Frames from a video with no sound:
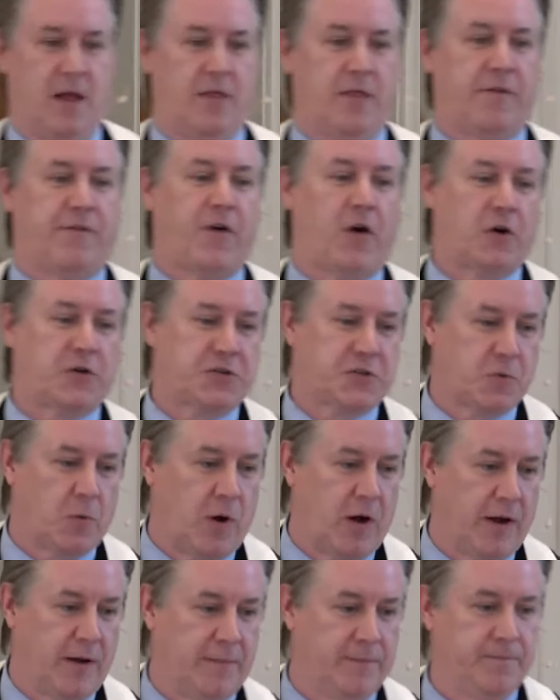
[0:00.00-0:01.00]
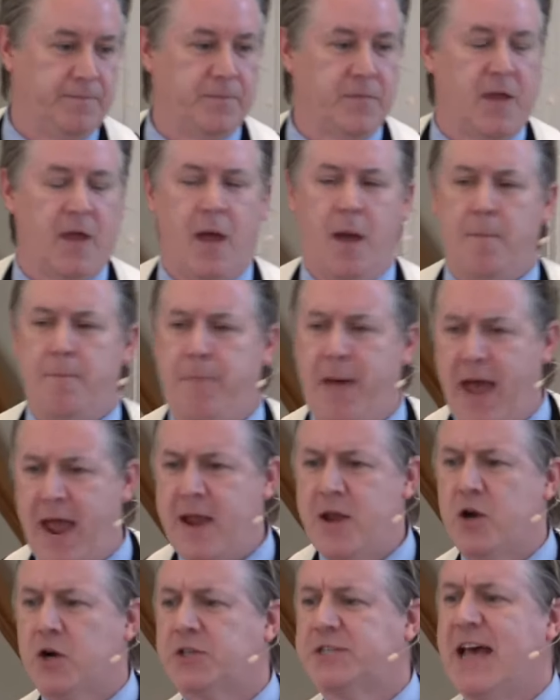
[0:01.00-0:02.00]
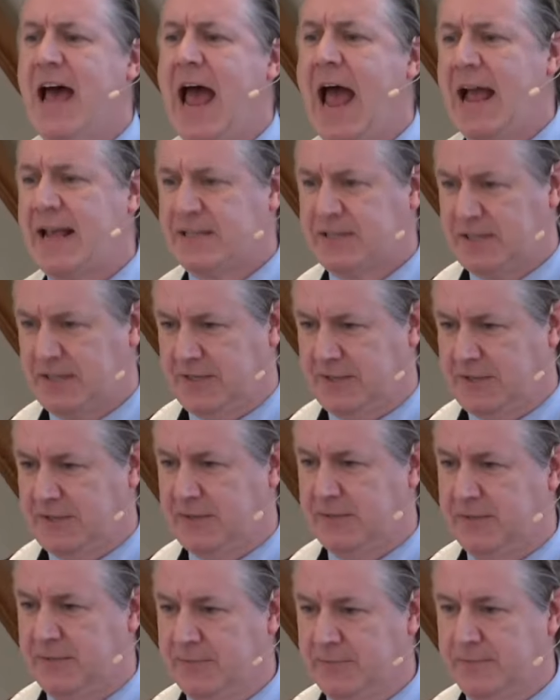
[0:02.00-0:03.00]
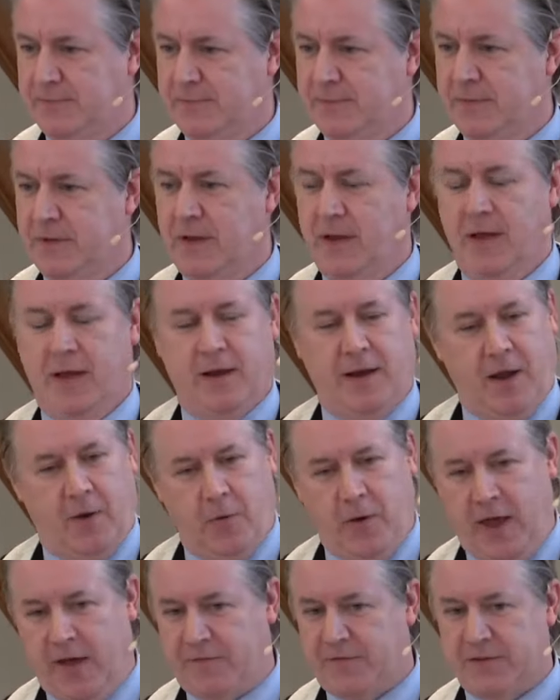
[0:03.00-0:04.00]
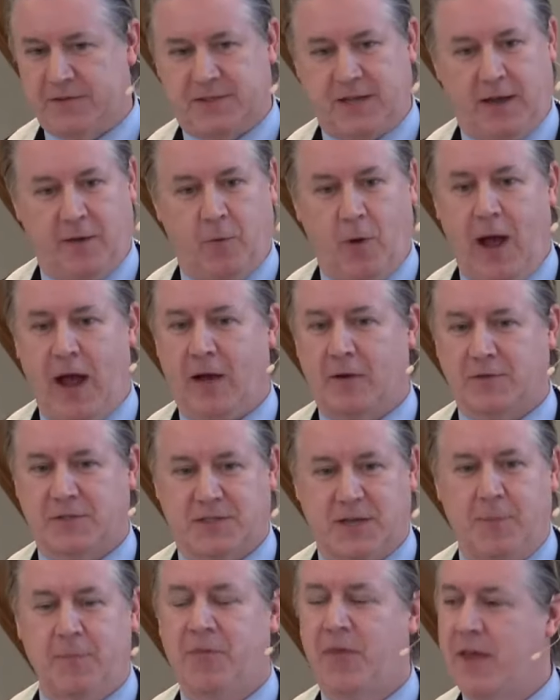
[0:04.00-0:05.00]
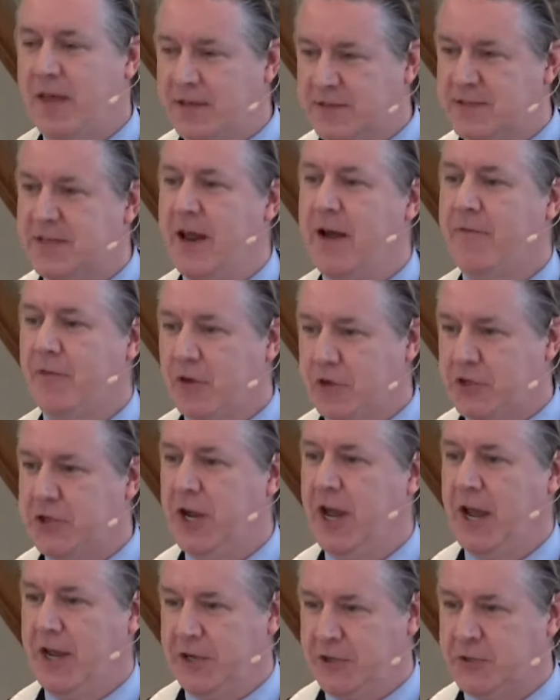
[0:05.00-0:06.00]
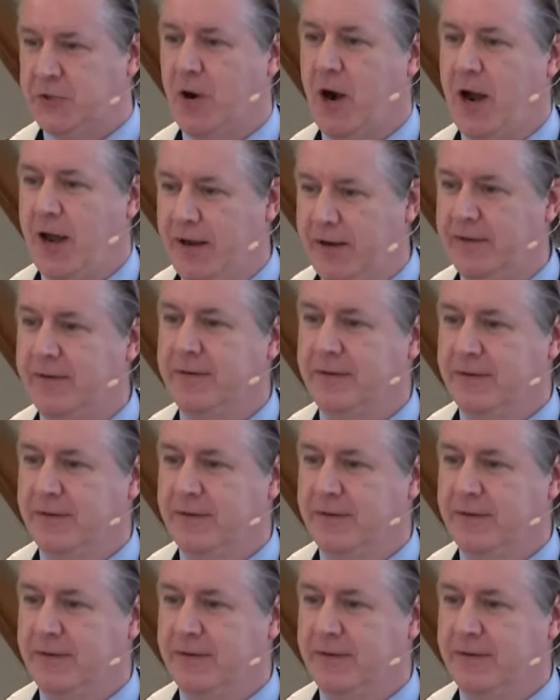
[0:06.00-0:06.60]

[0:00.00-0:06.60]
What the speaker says: The first one, pay your taxes. Now we have to say, wow, some things never change, right?